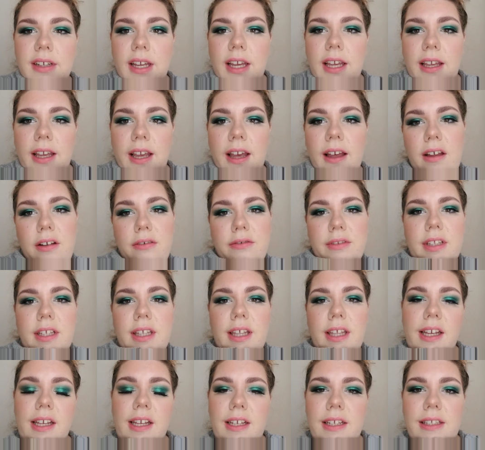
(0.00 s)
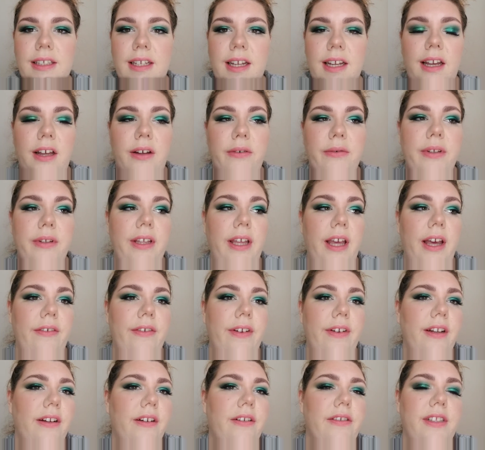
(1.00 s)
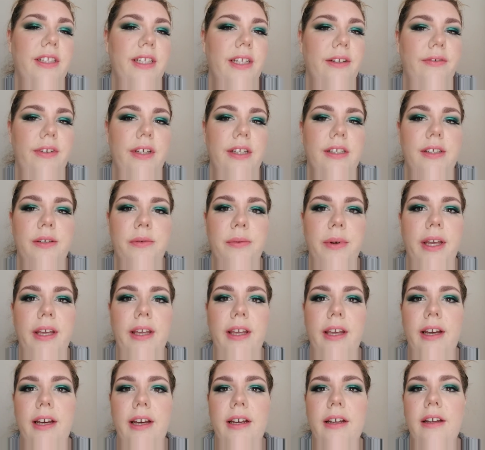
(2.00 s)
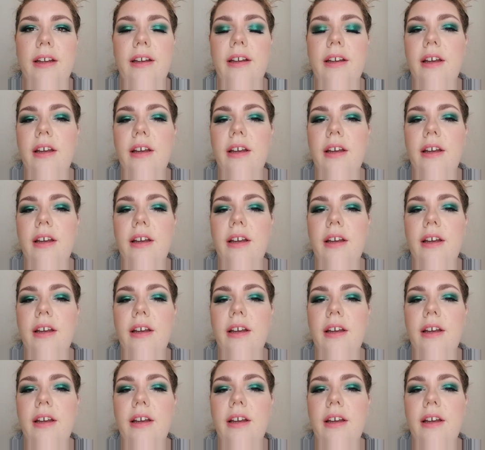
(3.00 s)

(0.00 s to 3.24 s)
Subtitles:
hang out with the kids, hang out with Kevin, go see if he's awake yet.